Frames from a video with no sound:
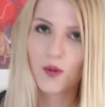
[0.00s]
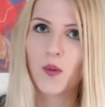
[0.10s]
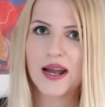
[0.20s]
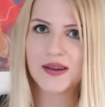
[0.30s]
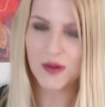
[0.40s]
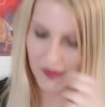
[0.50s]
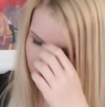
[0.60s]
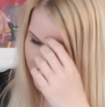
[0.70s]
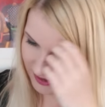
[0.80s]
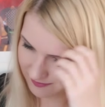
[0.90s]
Why
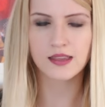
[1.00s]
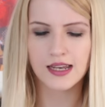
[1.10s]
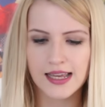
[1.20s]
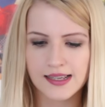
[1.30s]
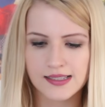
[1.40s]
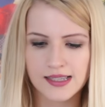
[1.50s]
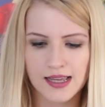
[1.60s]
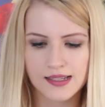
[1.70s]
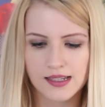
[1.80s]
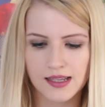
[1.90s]
not? The next
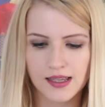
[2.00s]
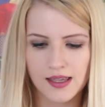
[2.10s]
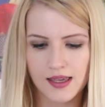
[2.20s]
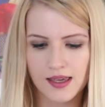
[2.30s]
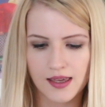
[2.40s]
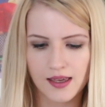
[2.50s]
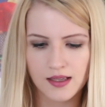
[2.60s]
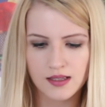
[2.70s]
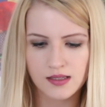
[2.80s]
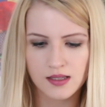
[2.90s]
set
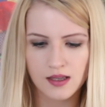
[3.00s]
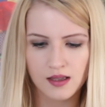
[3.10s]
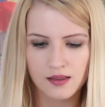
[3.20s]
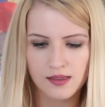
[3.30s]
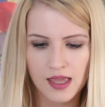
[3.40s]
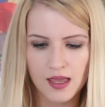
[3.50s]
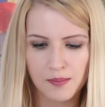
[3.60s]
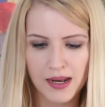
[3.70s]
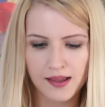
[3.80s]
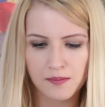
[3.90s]
is the
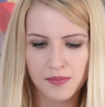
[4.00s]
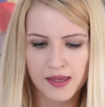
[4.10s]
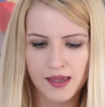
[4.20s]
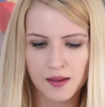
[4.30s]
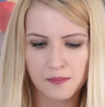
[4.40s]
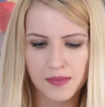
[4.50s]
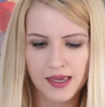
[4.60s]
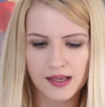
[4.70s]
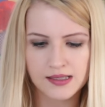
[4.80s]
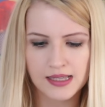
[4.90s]
black and pink
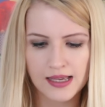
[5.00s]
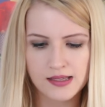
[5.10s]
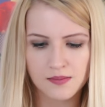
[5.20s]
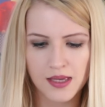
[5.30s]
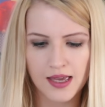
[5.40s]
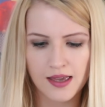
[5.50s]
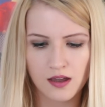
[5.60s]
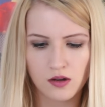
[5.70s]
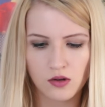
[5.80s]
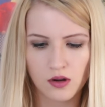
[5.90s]
mix Esme
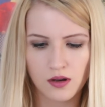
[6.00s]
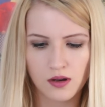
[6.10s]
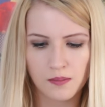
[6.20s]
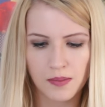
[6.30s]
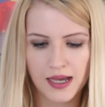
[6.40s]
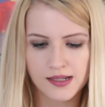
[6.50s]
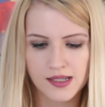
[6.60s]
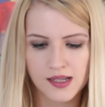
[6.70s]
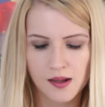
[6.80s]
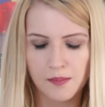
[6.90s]
non-padded